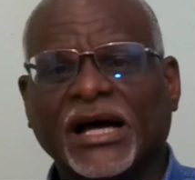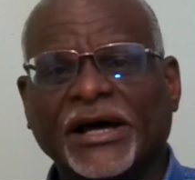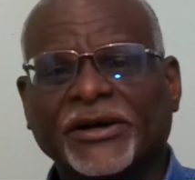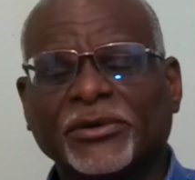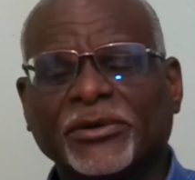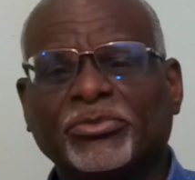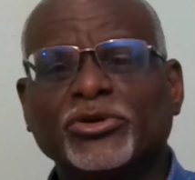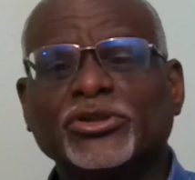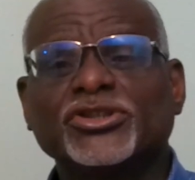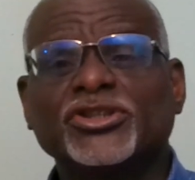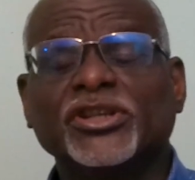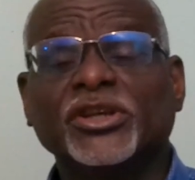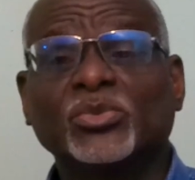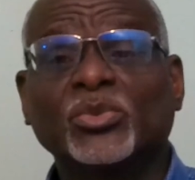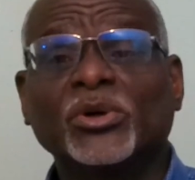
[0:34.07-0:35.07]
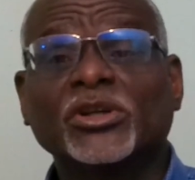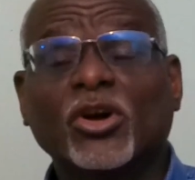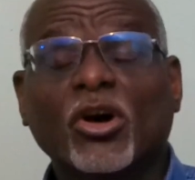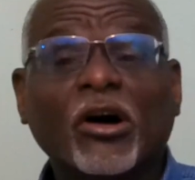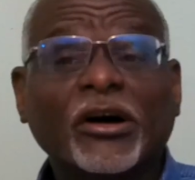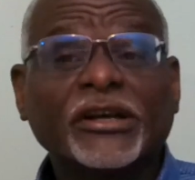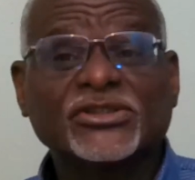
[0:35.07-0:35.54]
and appreciate what
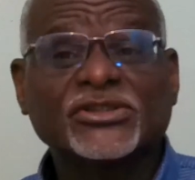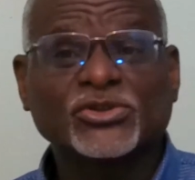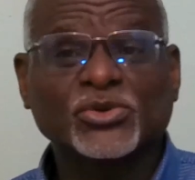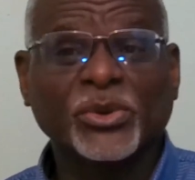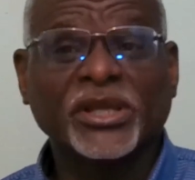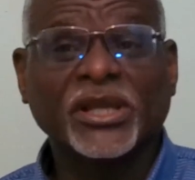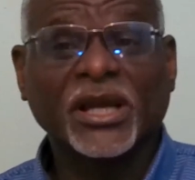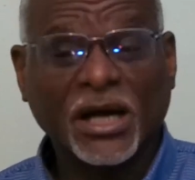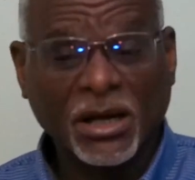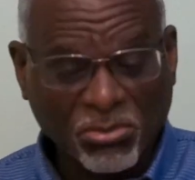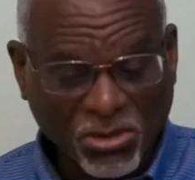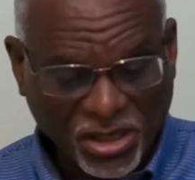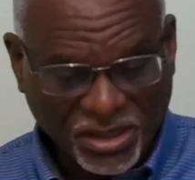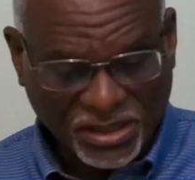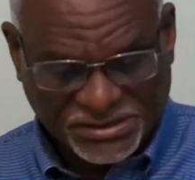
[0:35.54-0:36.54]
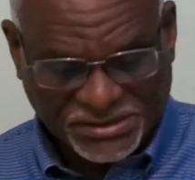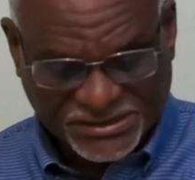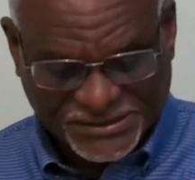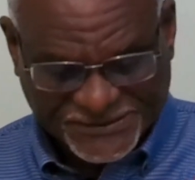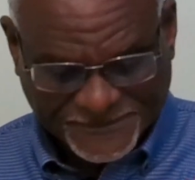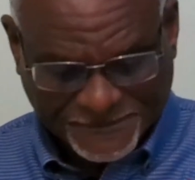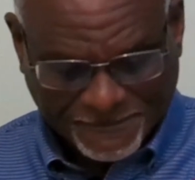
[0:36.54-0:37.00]
God is doing among
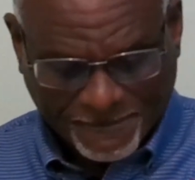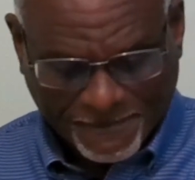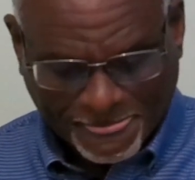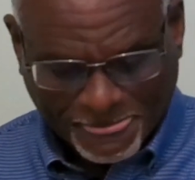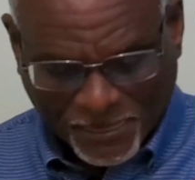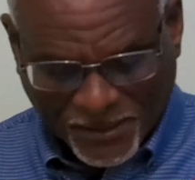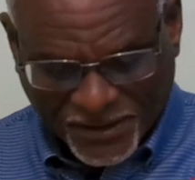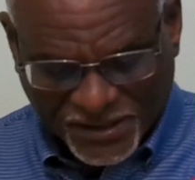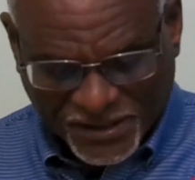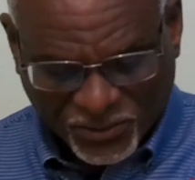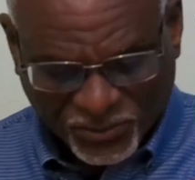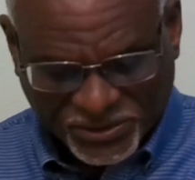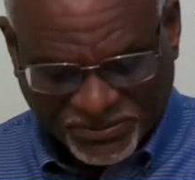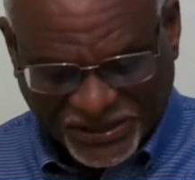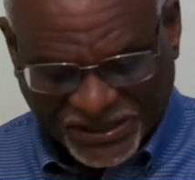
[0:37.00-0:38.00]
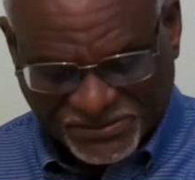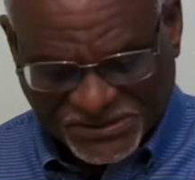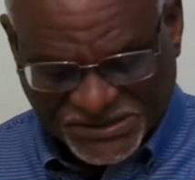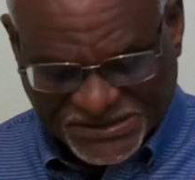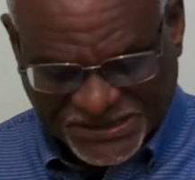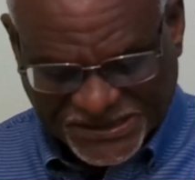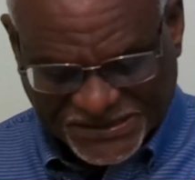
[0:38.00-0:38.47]
us. Hear what the
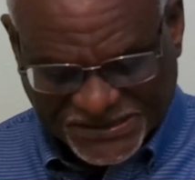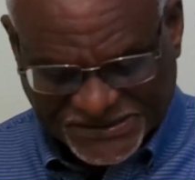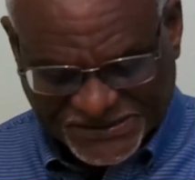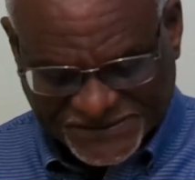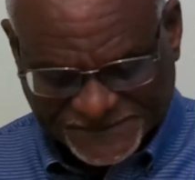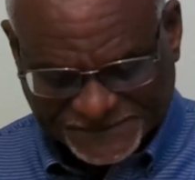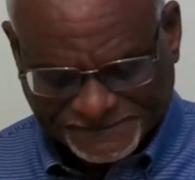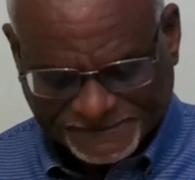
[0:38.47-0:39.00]
Bible says.